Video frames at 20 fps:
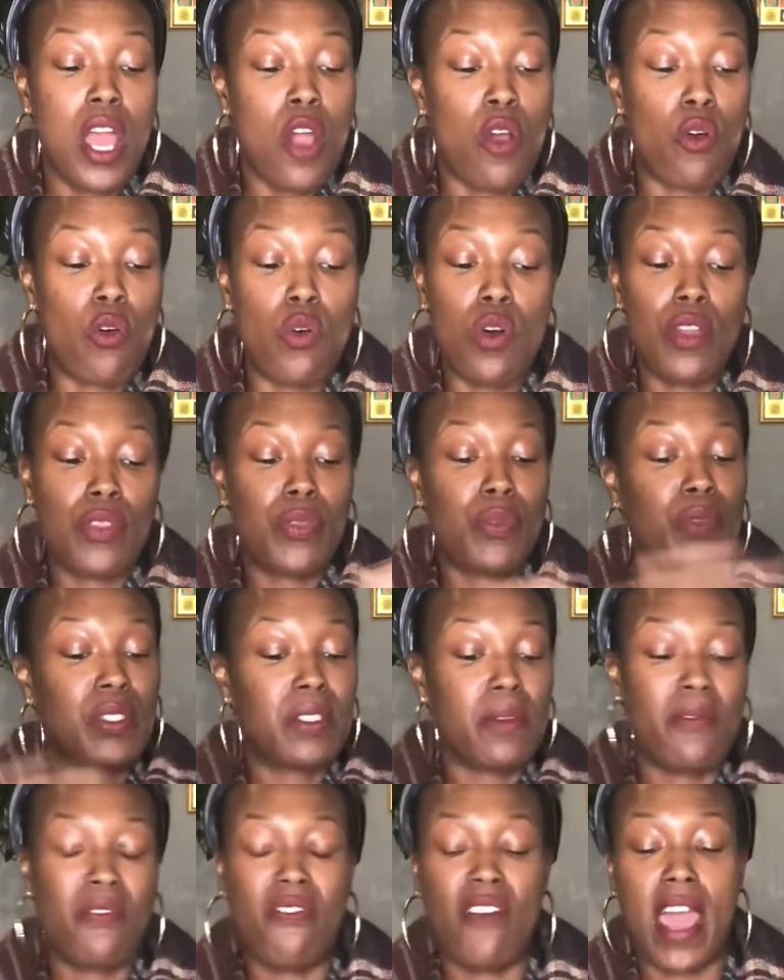going through
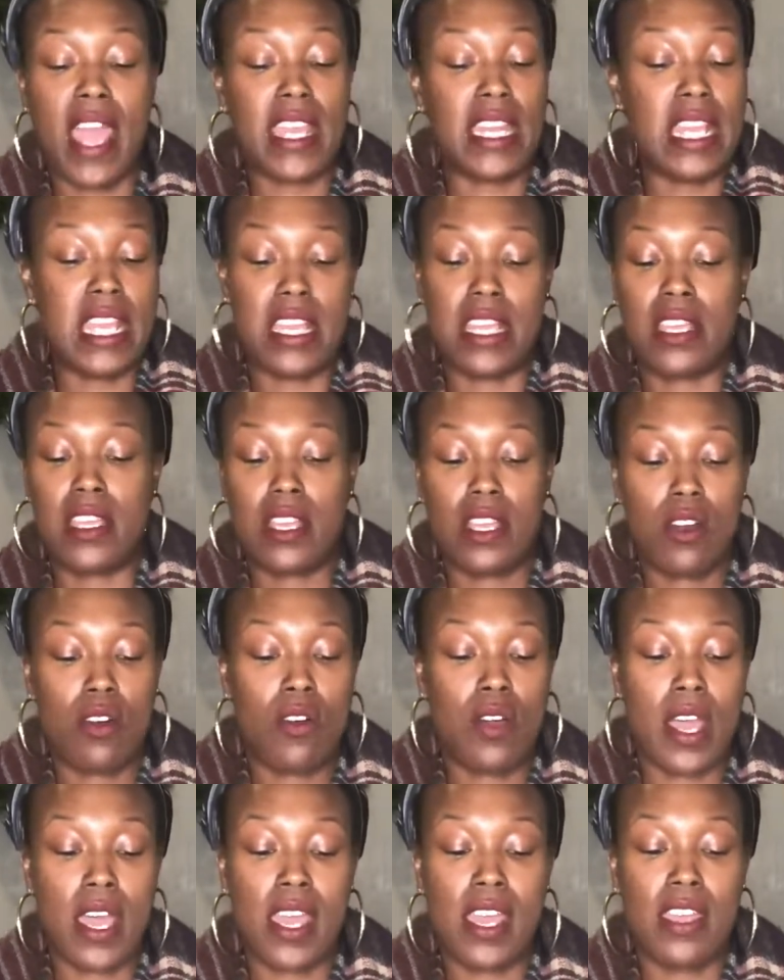some fighting,
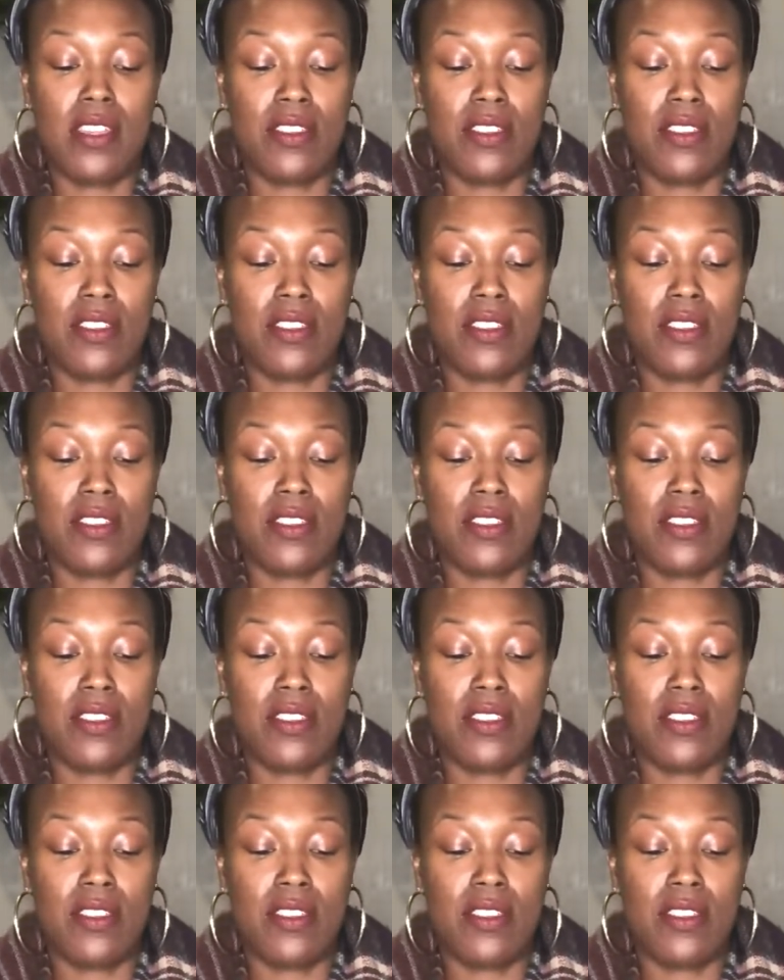okay?